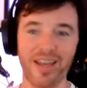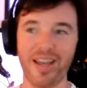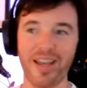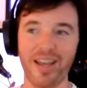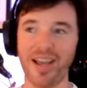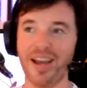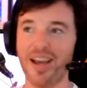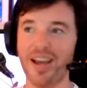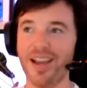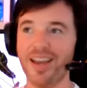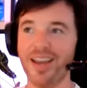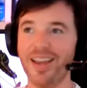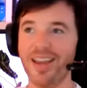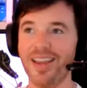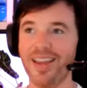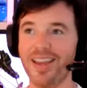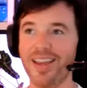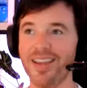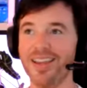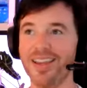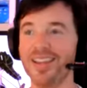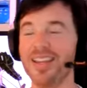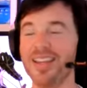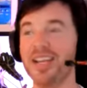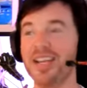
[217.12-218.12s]

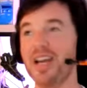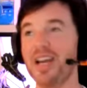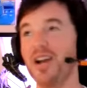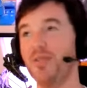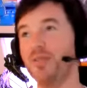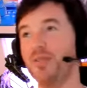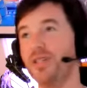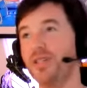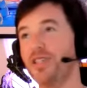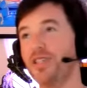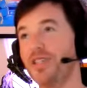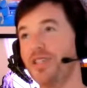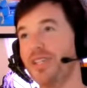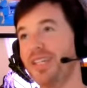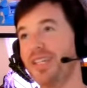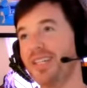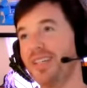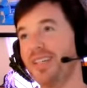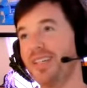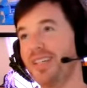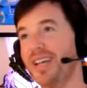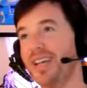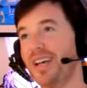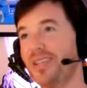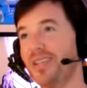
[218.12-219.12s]
I
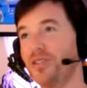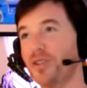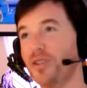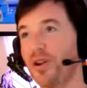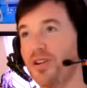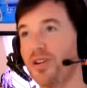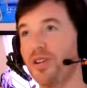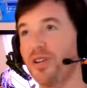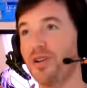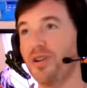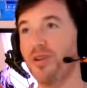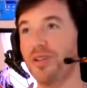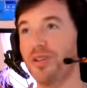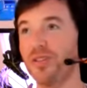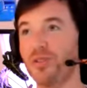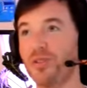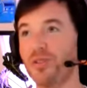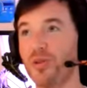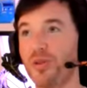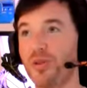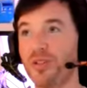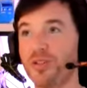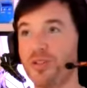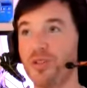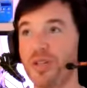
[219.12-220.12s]
originally started going to
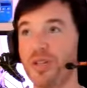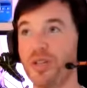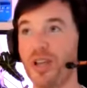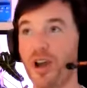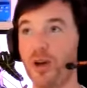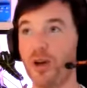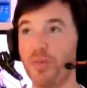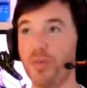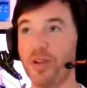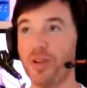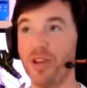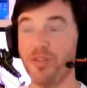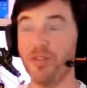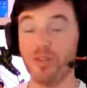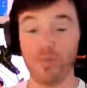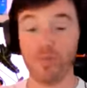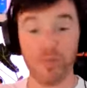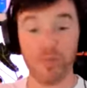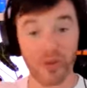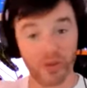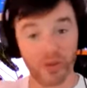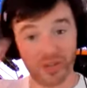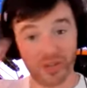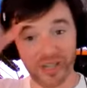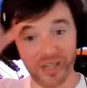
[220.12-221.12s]
school at SUNY Albany for
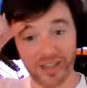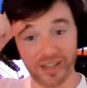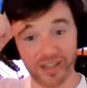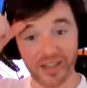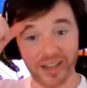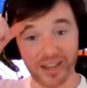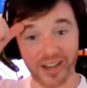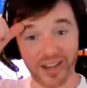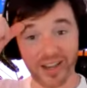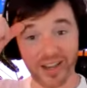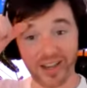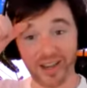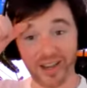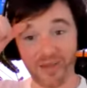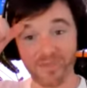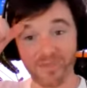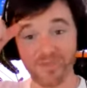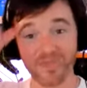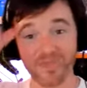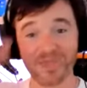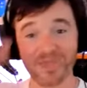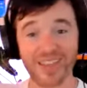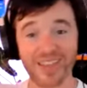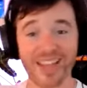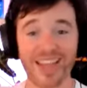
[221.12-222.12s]
music.
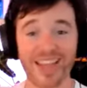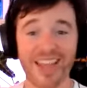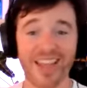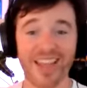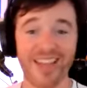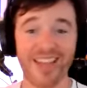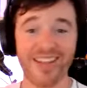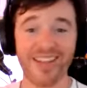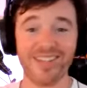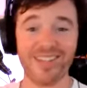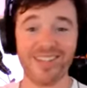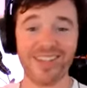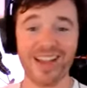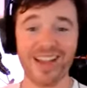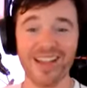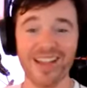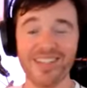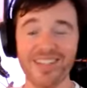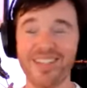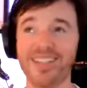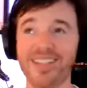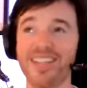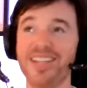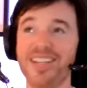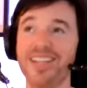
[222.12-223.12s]
And I
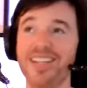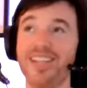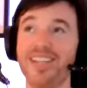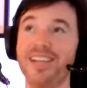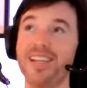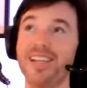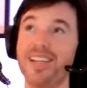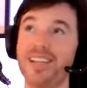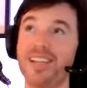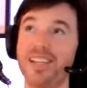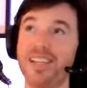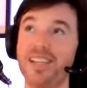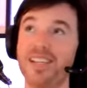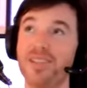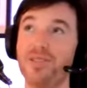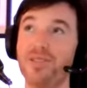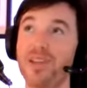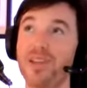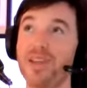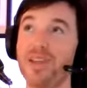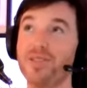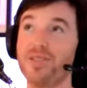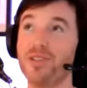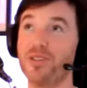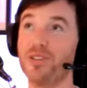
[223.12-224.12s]
did leave
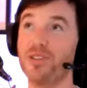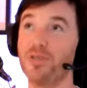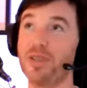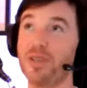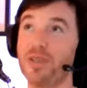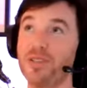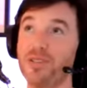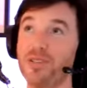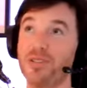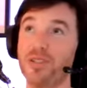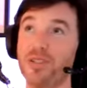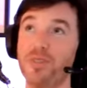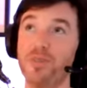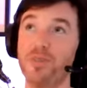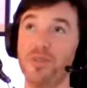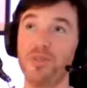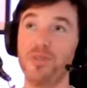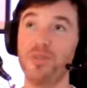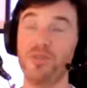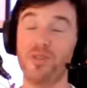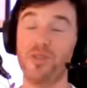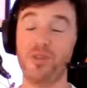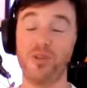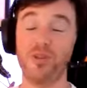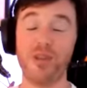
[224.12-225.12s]
after a semester to
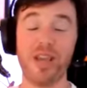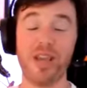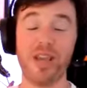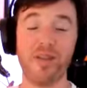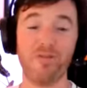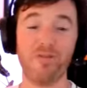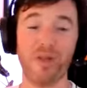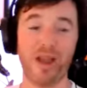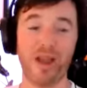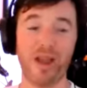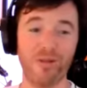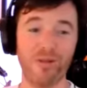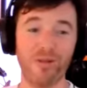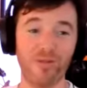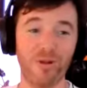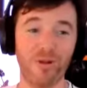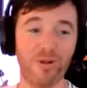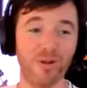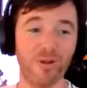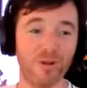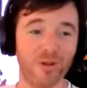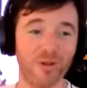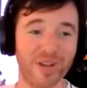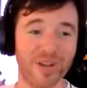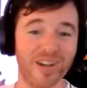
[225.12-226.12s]
pursue a rock and
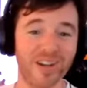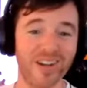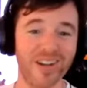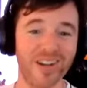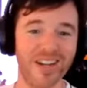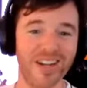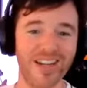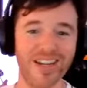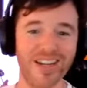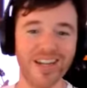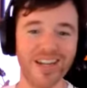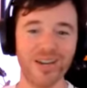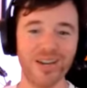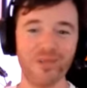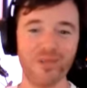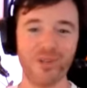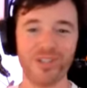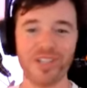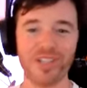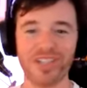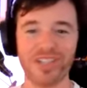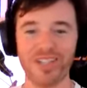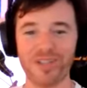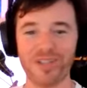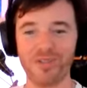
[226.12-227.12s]
roll career,
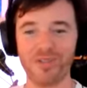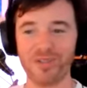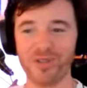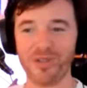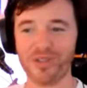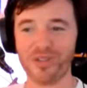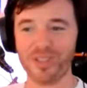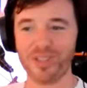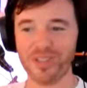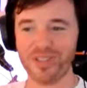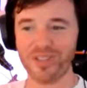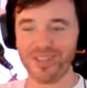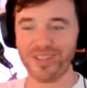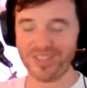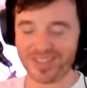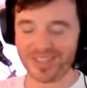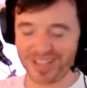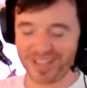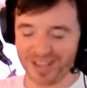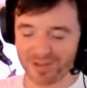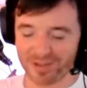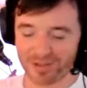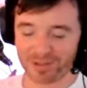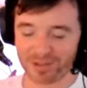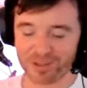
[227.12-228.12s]
which I did for
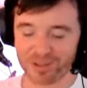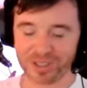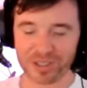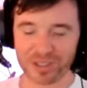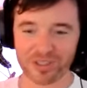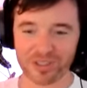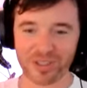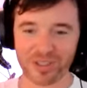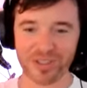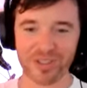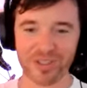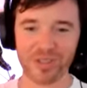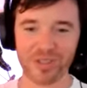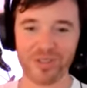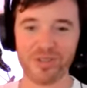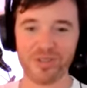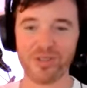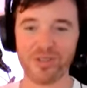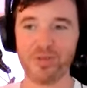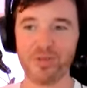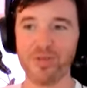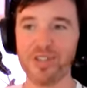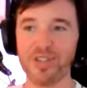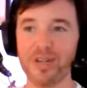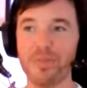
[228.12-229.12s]
for 6
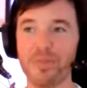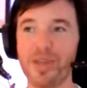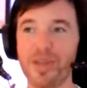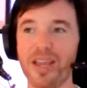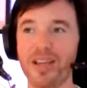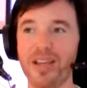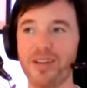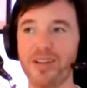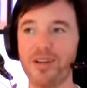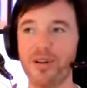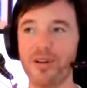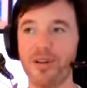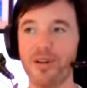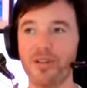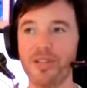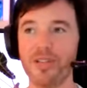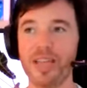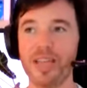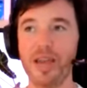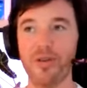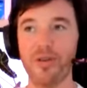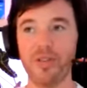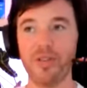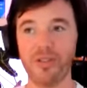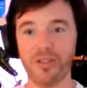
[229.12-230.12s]
years. I was in a band called
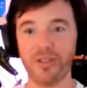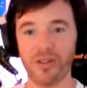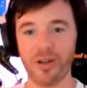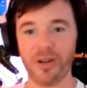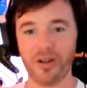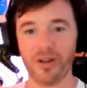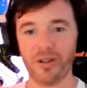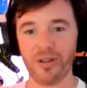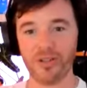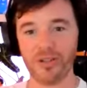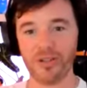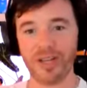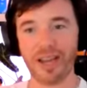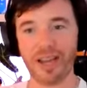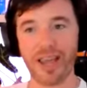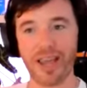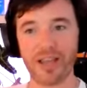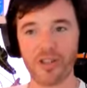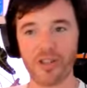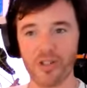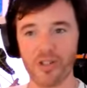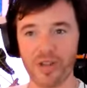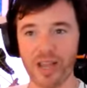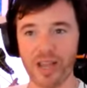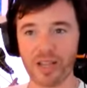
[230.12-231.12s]
Count the Stars and
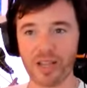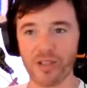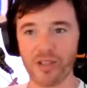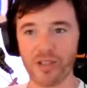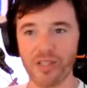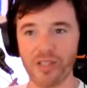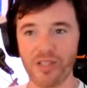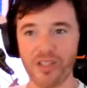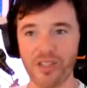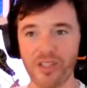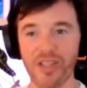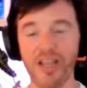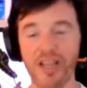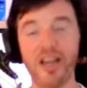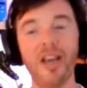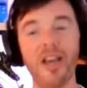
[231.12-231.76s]
Action Action.